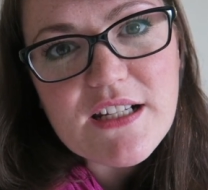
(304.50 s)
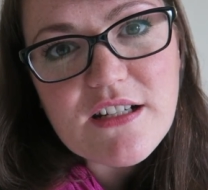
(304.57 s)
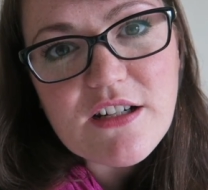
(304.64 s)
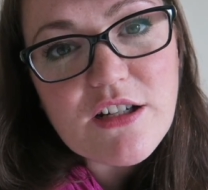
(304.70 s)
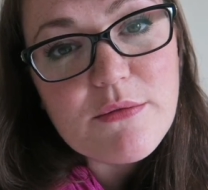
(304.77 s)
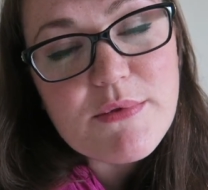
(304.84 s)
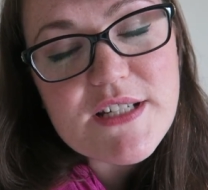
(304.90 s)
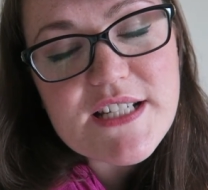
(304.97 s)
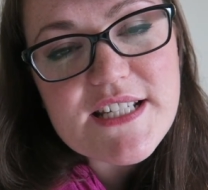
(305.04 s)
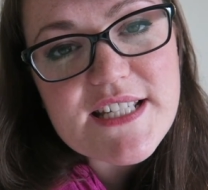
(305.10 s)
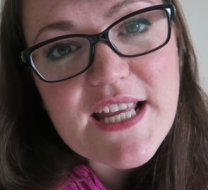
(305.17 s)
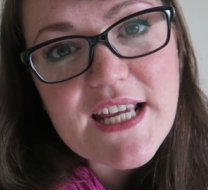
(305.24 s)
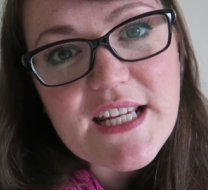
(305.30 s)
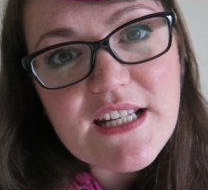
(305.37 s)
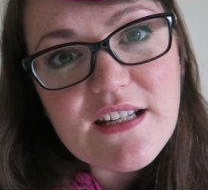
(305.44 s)
and urban
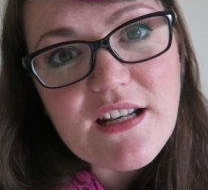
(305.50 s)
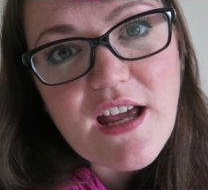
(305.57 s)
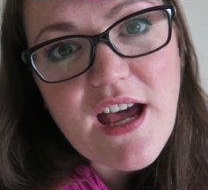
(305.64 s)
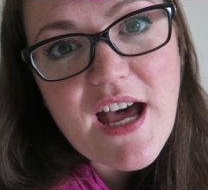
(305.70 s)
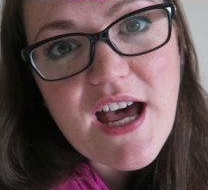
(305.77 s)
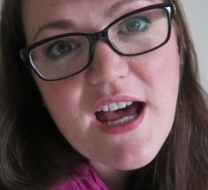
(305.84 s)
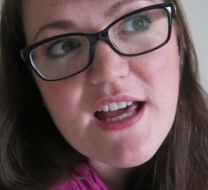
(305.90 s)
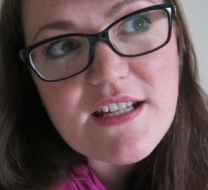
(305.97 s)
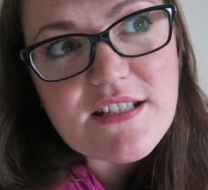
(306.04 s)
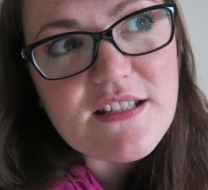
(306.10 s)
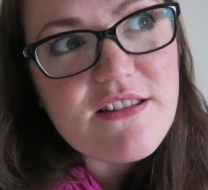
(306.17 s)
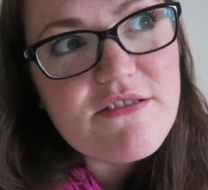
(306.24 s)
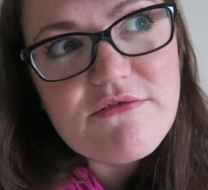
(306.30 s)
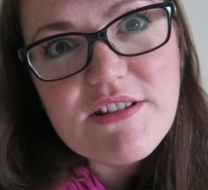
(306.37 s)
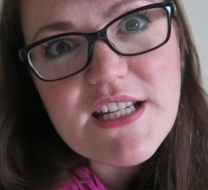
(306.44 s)
design and a
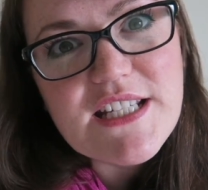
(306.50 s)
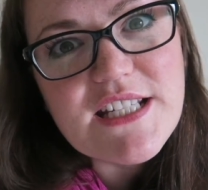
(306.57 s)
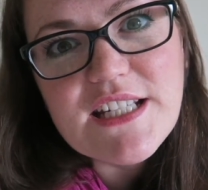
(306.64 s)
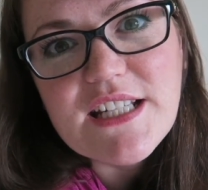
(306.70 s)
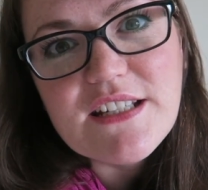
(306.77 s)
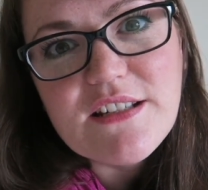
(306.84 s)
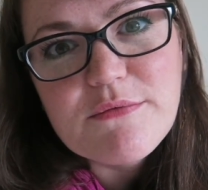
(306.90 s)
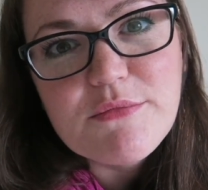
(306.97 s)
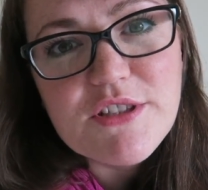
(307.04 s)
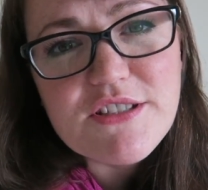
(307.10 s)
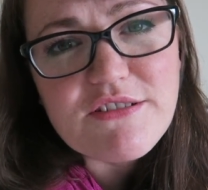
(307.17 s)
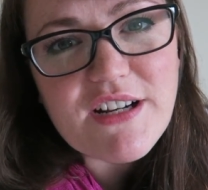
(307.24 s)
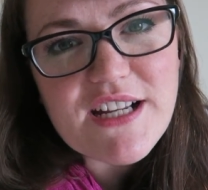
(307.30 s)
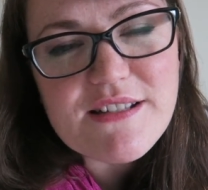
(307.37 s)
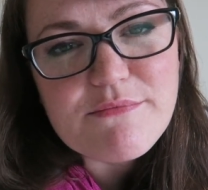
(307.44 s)
3D
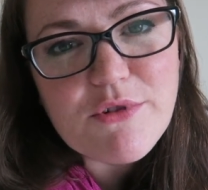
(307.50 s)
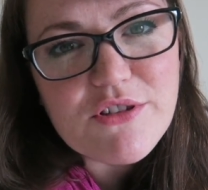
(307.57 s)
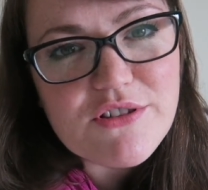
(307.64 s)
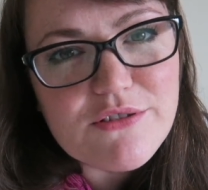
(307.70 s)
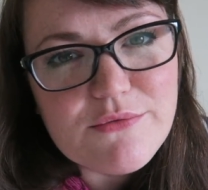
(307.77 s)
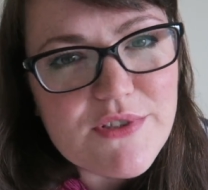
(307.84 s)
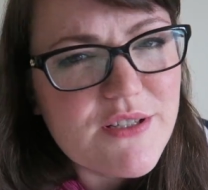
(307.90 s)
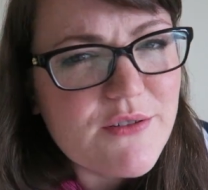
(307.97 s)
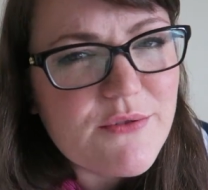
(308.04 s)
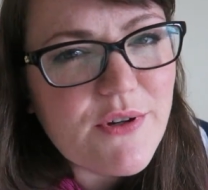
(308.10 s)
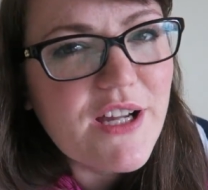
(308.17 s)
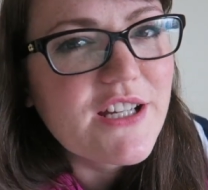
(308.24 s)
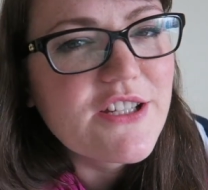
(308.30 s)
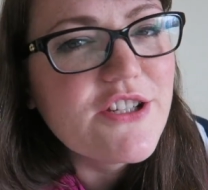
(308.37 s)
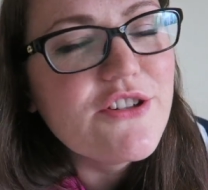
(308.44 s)
computerized model, which was
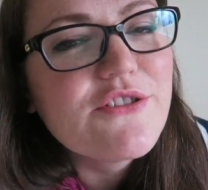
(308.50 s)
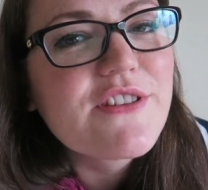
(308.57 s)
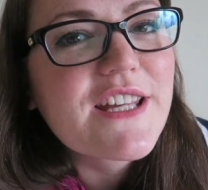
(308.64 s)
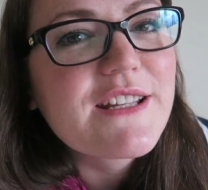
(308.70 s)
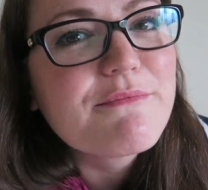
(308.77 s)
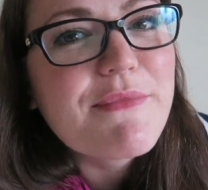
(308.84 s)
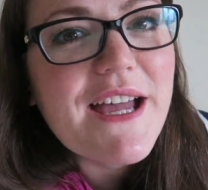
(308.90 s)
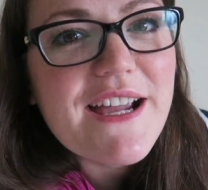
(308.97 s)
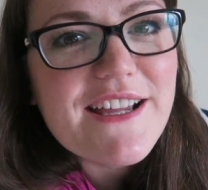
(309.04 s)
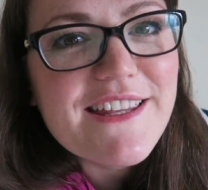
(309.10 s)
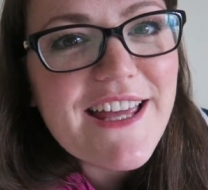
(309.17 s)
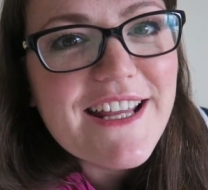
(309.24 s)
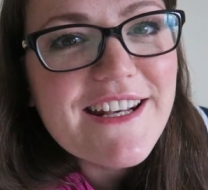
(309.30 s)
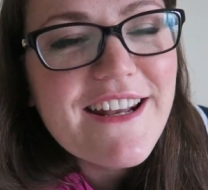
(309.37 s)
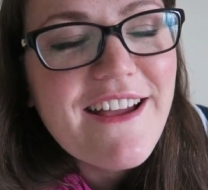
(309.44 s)
quite a new thing back
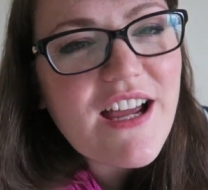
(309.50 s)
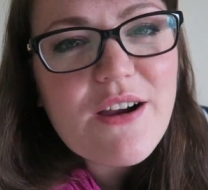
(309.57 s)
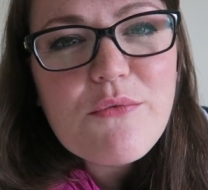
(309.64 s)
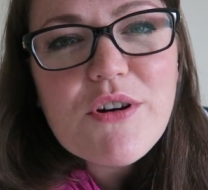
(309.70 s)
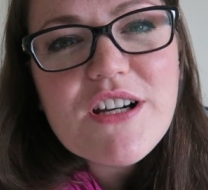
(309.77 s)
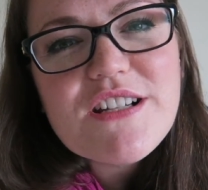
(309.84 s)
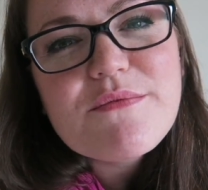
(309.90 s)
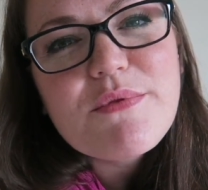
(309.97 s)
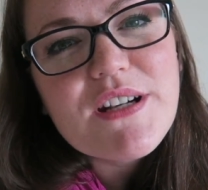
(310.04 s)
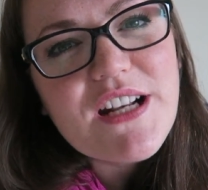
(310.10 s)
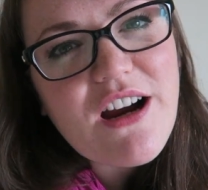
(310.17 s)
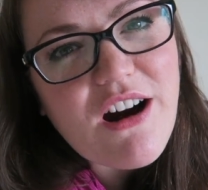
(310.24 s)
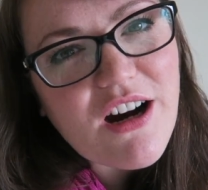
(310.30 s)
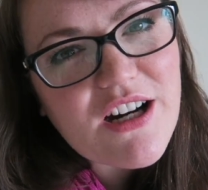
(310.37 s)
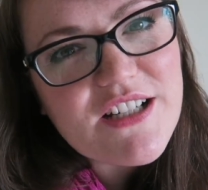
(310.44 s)
then. I worked pretty
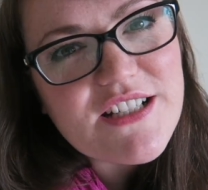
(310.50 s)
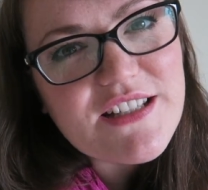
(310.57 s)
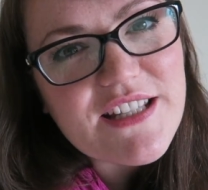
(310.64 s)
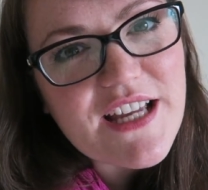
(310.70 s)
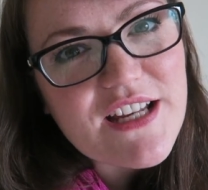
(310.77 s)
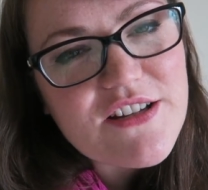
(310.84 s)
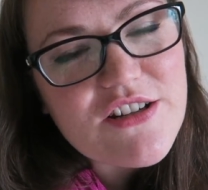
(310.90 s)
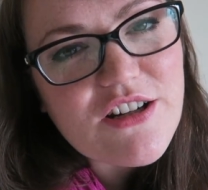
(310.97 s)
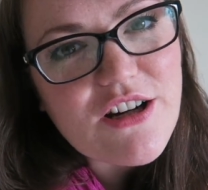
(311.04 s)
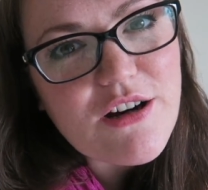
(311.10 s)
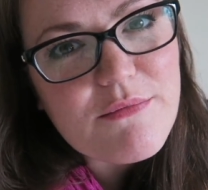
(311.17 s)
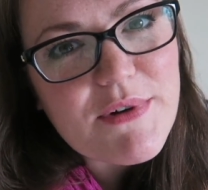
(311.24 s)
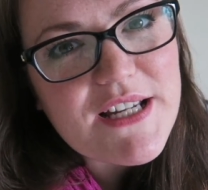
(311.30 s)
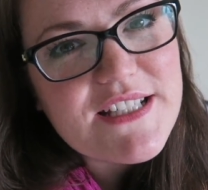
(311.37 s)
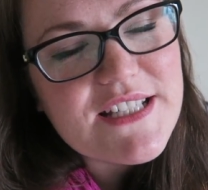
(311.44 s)
hard in that
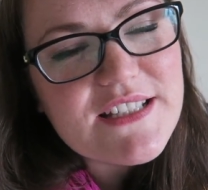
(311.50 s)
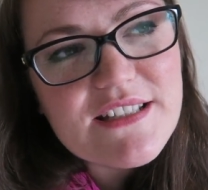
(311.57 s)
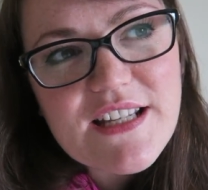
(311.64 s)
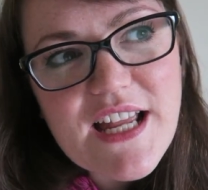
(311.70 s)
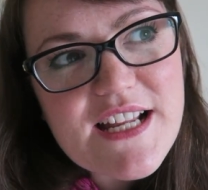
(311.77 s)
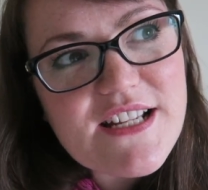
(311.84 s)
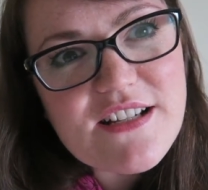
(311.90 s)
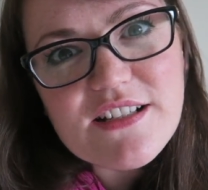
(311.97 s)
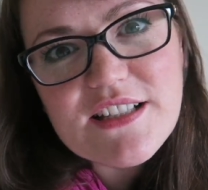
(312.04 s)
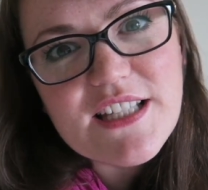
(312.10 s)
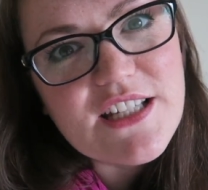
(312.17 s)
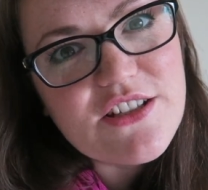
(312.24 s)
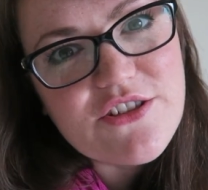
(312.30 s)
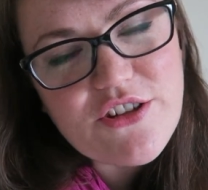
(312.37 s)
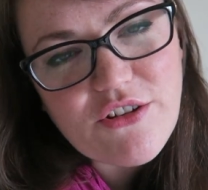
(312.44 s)
job. I didn't necessarily
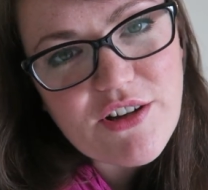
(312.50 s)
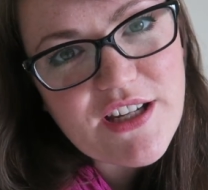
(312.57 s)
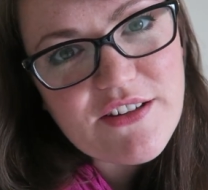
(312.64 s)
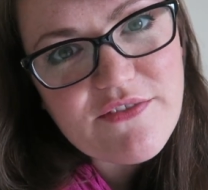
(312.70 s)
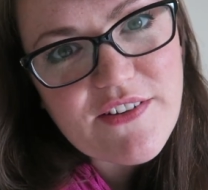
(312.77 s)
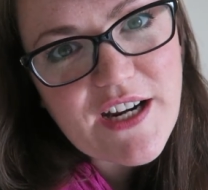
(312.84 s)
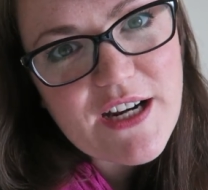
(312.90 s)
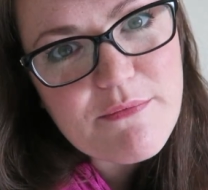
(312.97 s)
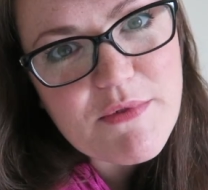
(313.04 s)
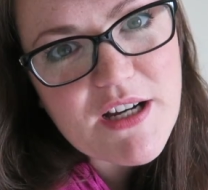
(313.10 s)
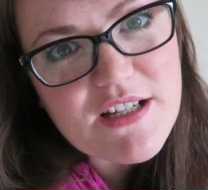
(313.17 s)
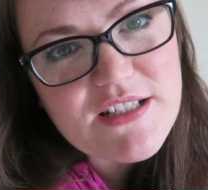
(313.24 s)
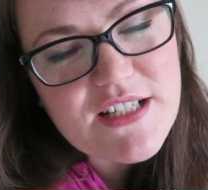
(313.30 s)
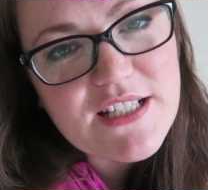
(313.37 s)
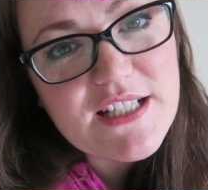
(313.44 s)
enjoy it very
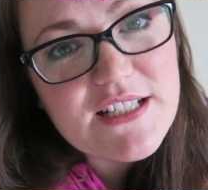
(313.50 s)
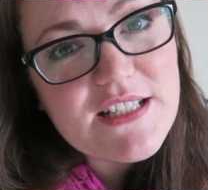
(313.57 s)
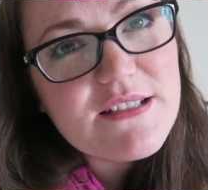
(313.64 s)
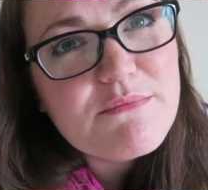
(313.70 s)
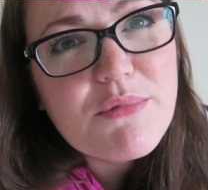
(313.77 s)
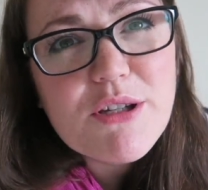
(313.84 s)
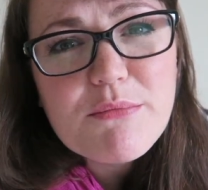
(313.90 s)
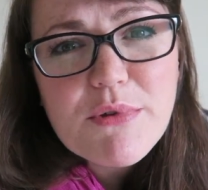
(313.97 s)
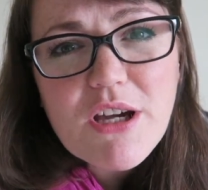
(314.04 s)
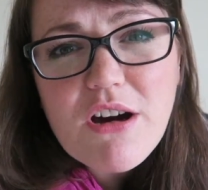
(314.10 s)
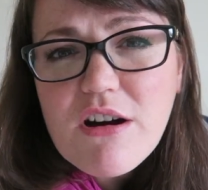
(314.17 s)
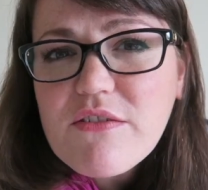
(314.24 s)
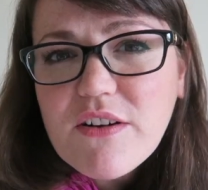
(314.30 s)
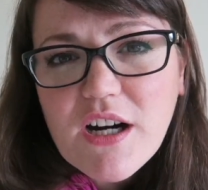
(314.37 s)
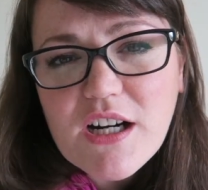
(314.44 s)
much, and it did put me
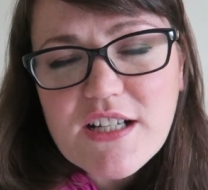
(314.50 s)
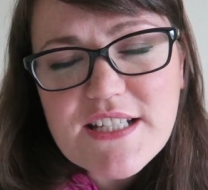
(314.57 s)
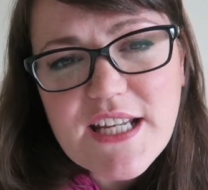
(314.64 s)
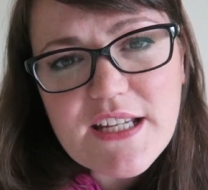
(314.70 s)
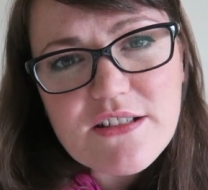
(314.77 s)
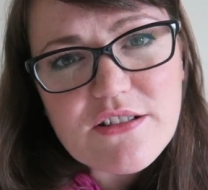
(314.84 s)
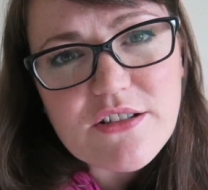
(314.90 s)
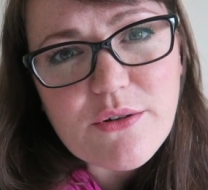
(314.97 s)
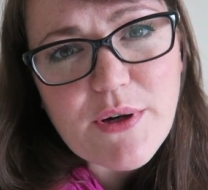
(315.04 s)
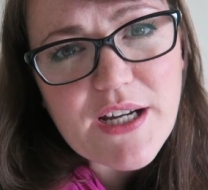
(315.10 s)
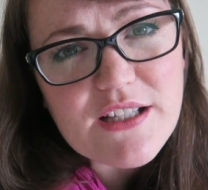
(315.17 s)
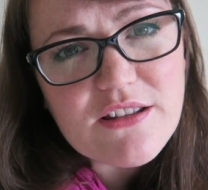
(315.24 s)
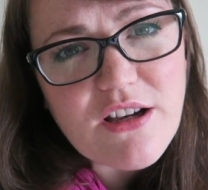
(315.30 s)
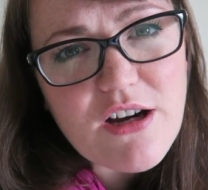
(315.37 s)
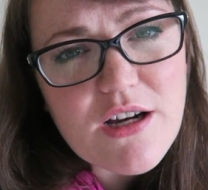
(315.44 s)
off architecture quite
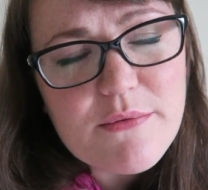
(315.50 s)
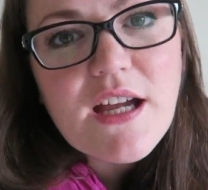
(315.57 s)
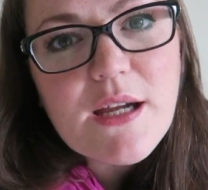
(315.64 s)
a lot.